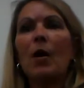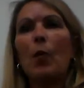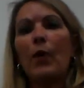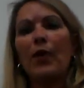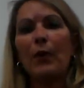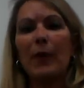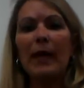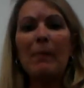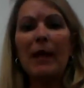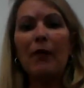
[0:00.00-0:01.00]
with three
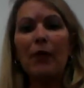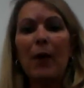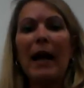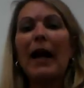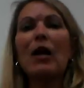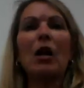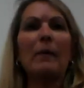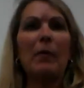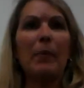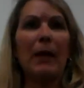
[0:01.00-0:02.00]
big, I call them
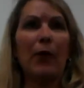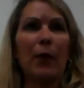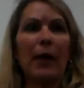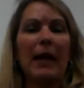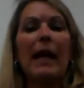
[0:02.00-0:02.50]
the big three,